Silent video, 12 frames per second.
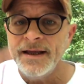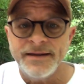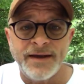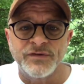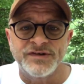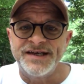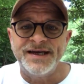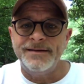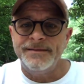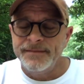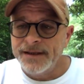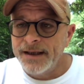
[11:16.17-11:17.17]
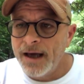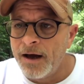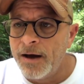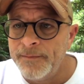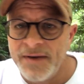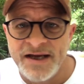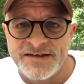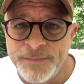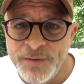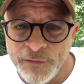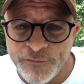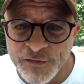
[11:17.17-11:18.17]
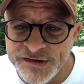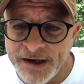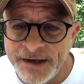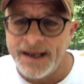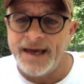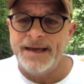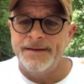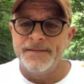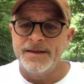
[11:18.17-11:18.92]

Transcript: that was it. Um, it's a beautiful Sunday.